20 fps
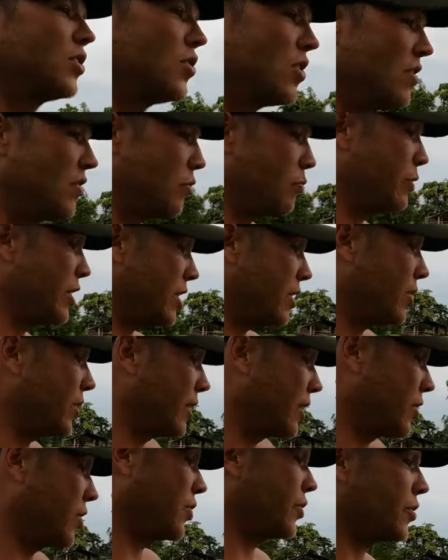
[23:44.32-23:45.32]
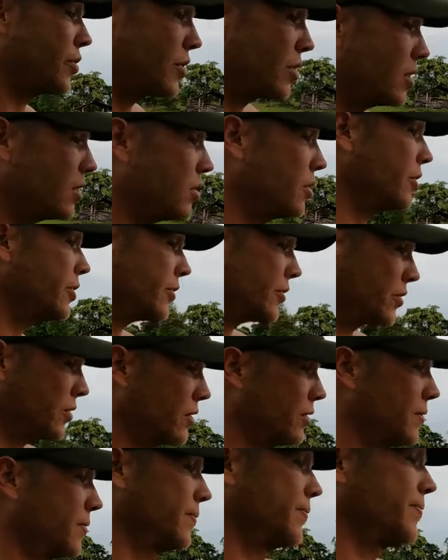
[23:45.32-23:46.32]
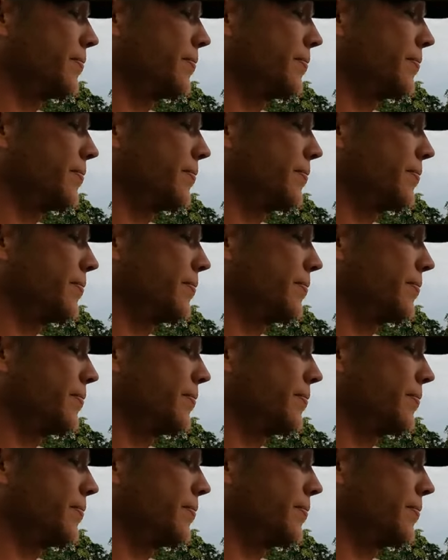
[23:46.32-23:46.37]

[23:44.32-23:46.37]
You haven't been here in 13 years?